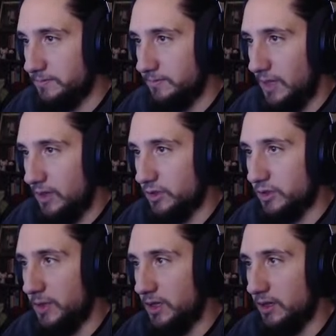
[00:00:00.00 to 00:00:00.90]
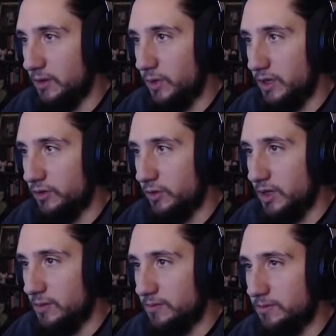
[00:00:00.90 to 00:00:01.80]
Could just be a
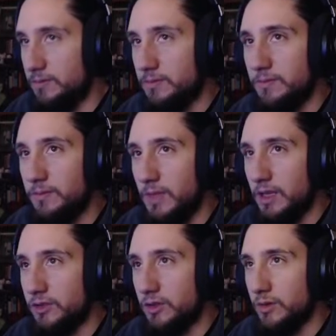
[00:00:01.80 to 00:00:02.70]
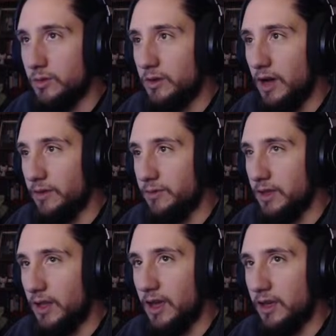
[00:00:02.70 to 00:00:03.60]
restream issue. I feel
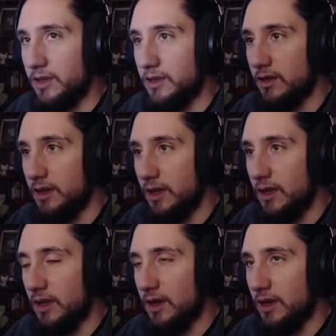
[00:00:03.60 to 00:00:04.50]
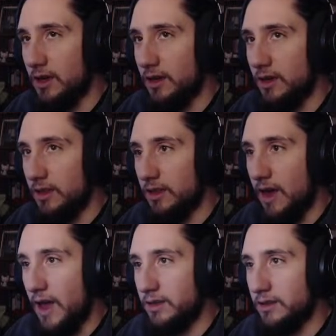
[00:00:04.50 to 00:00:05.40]
like
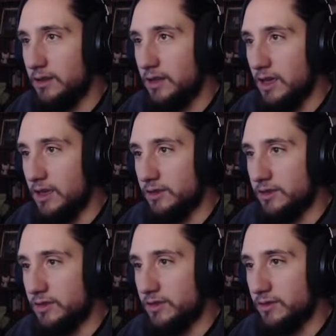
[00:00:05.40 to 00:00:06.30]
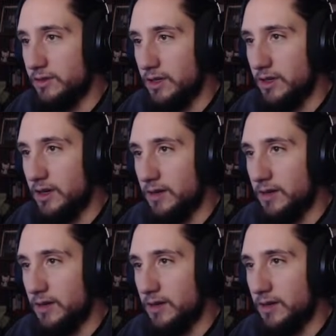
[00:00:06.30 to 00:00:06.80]
that is the